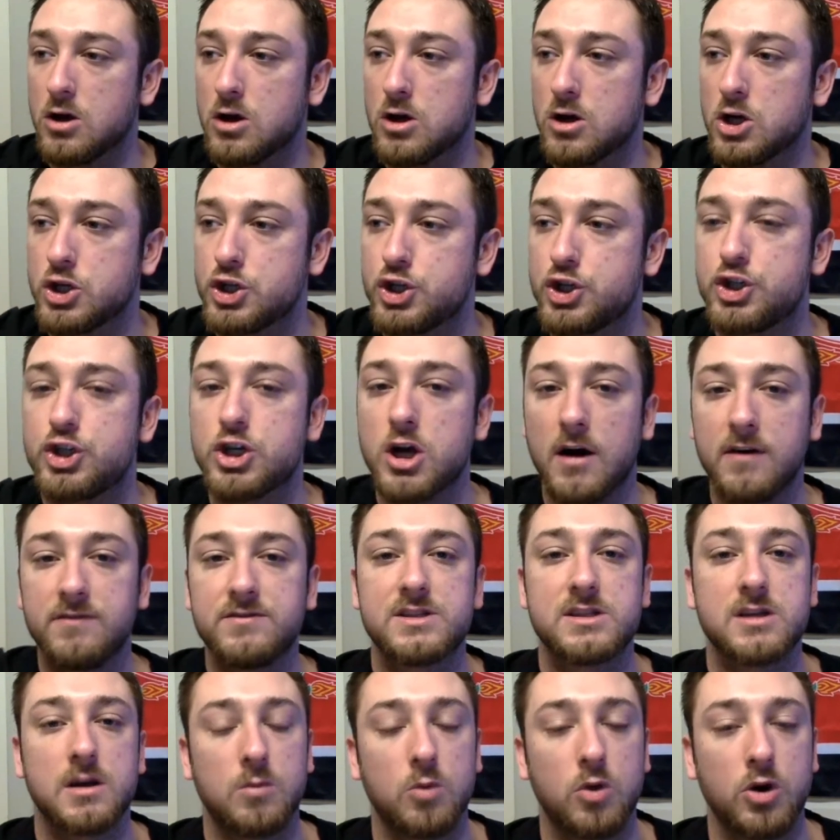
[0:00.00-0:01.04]
shove
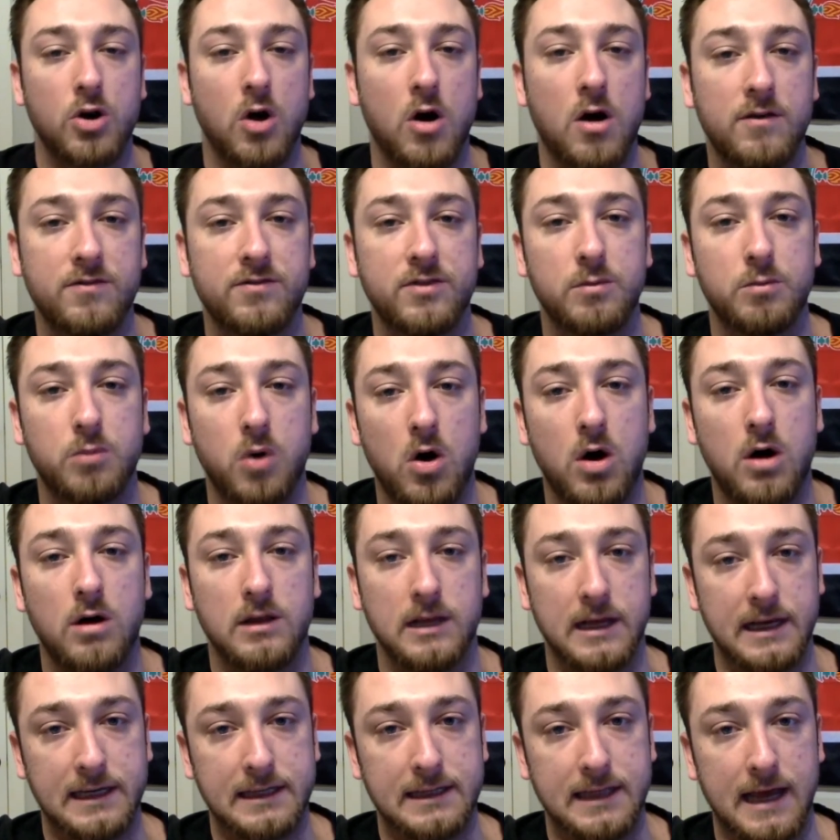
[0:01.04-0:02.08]
someone off the ball
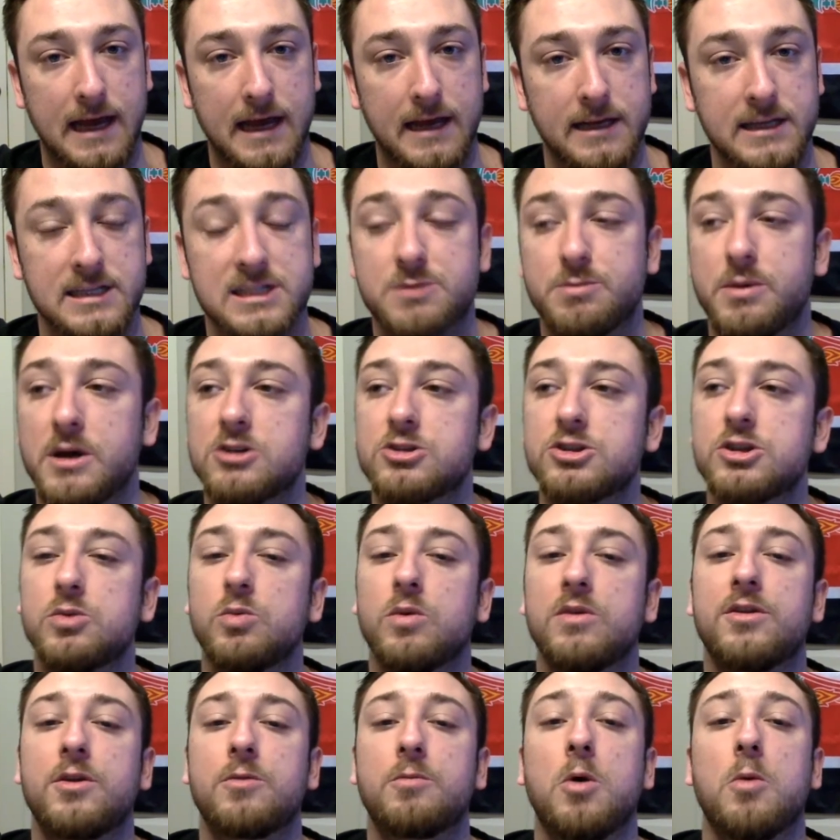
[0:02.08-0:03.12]
like that, especially
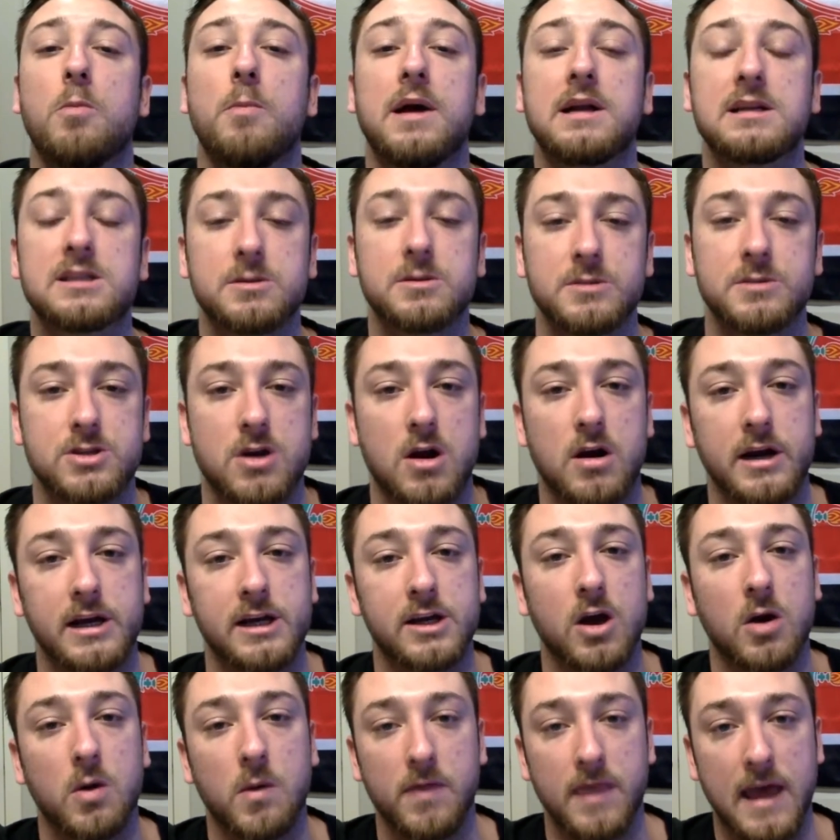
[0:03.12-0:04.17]
when their momentum is already
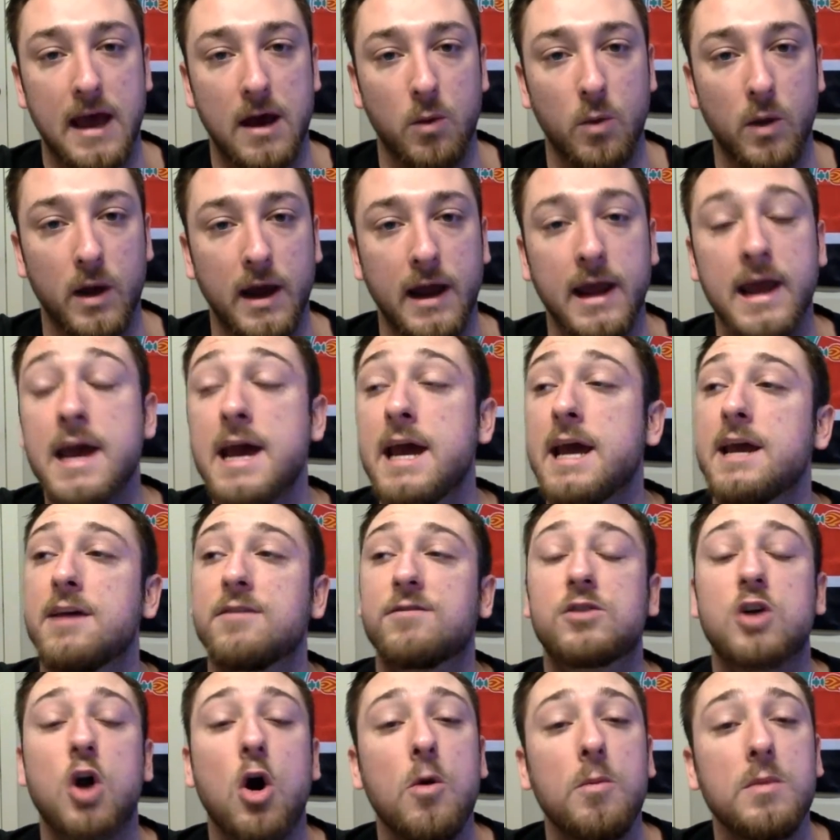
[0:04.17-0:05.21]
going that way.
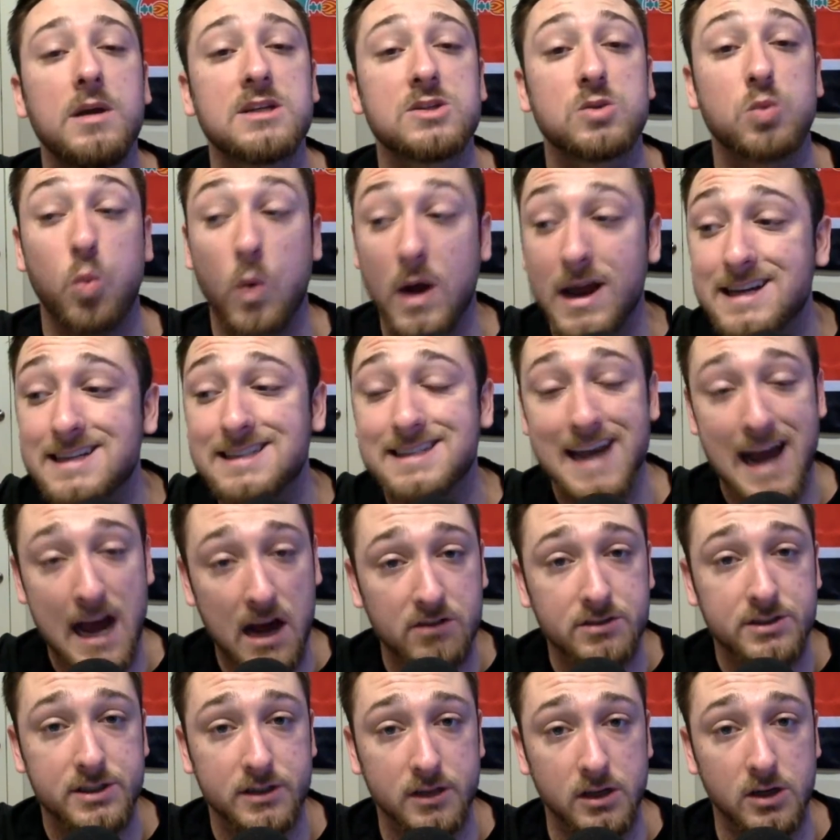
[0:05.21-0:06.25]
If Gomez went
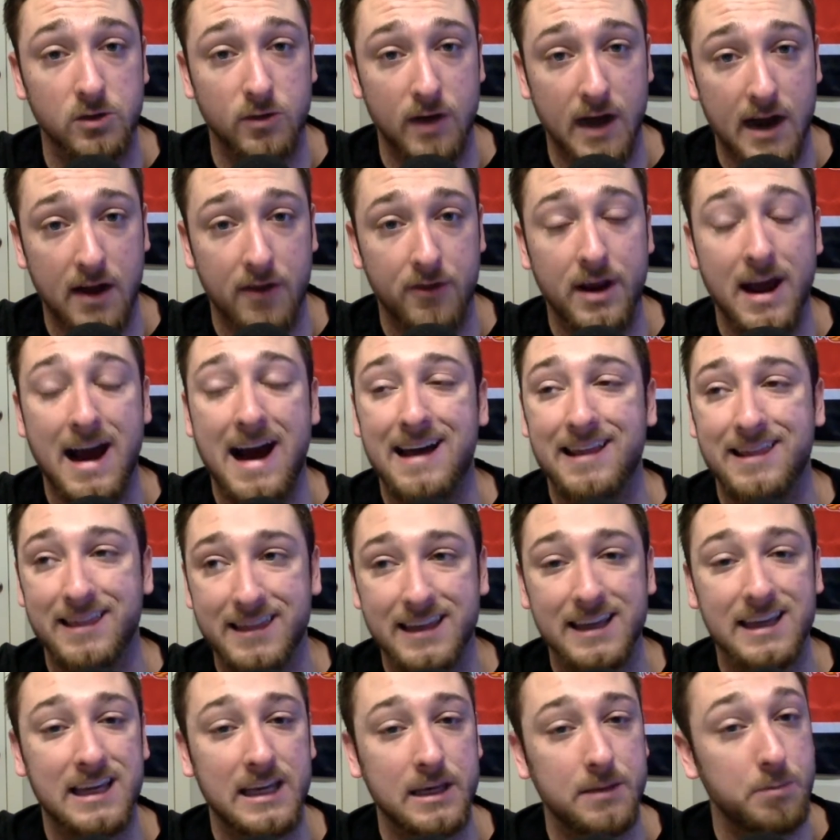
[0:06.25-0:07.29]
down to the ground, I
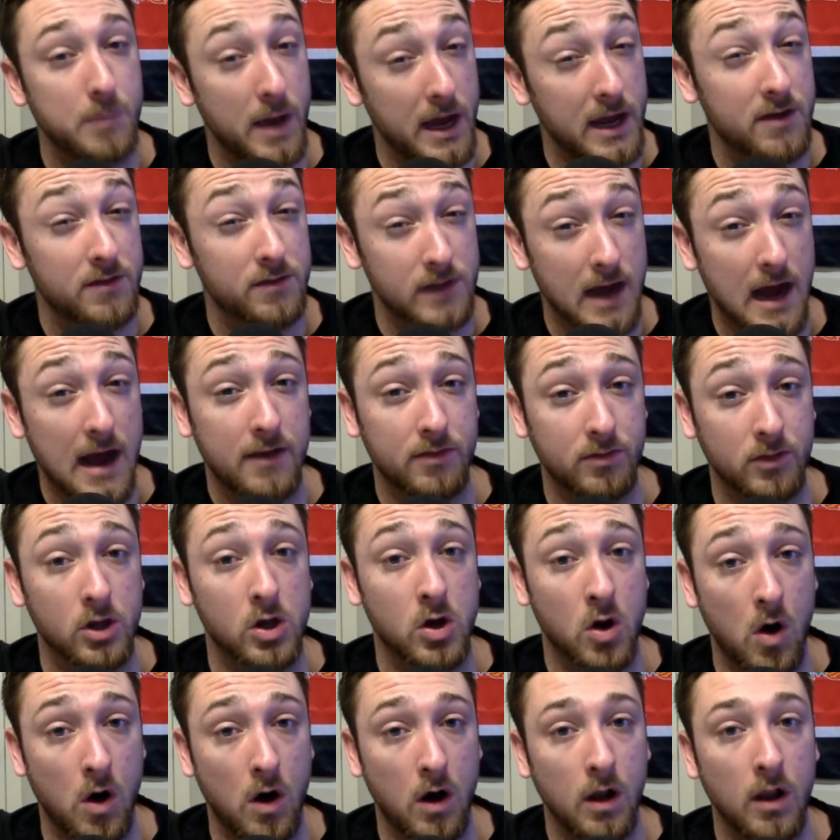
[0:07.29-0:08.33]
think he may have gotten the
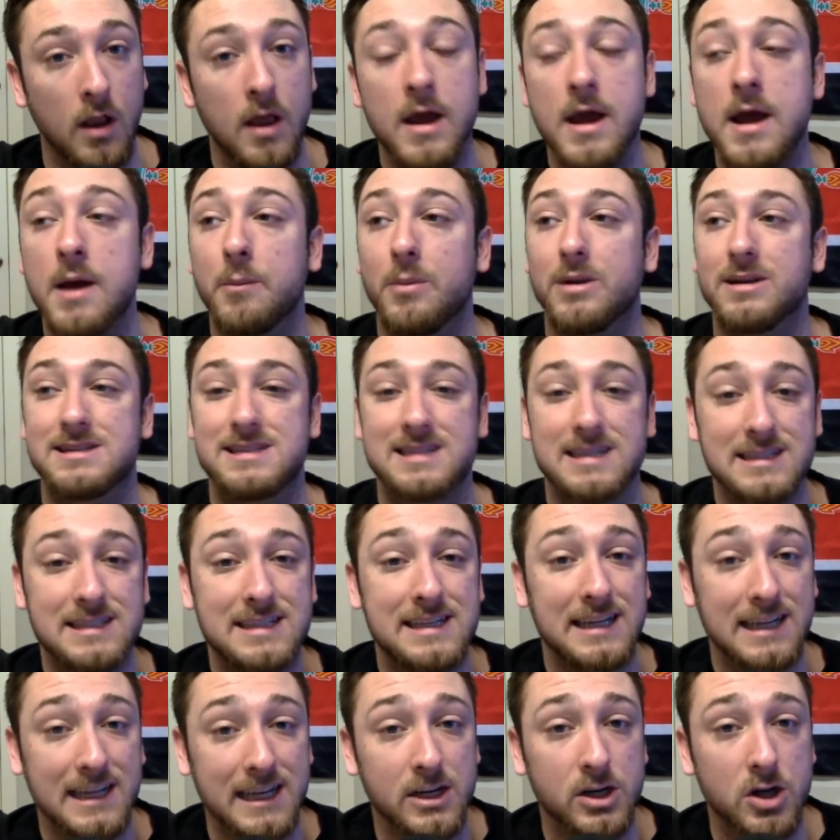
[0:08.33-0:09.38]
call, but since
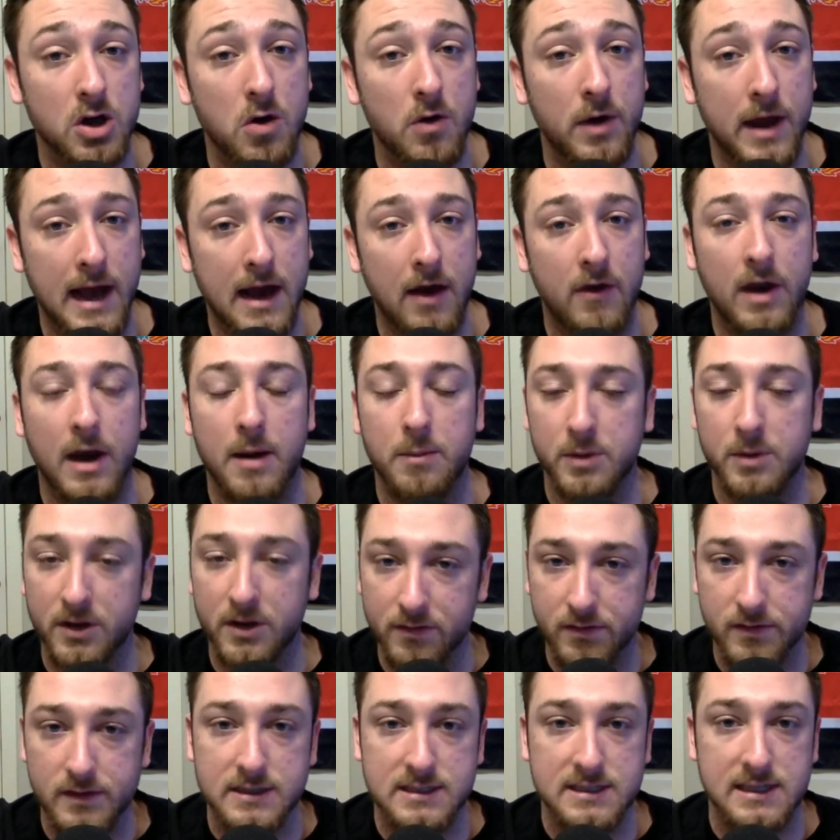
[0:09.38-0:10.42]
he didn't go down, I'm
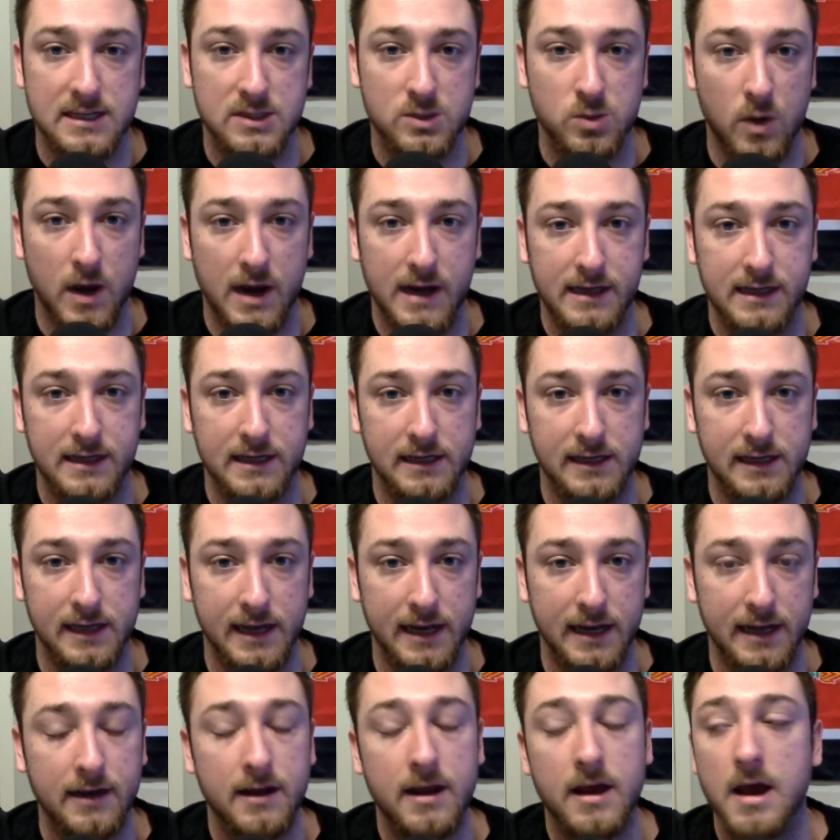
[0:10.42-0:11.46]
convinced that's why he didn't
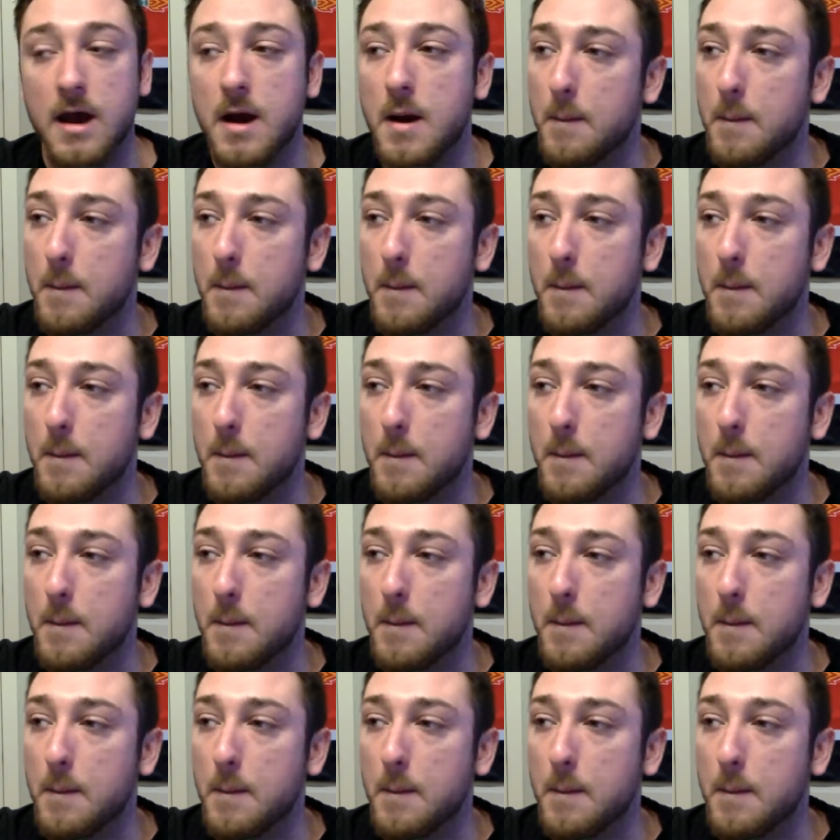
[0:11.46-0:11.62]
get it.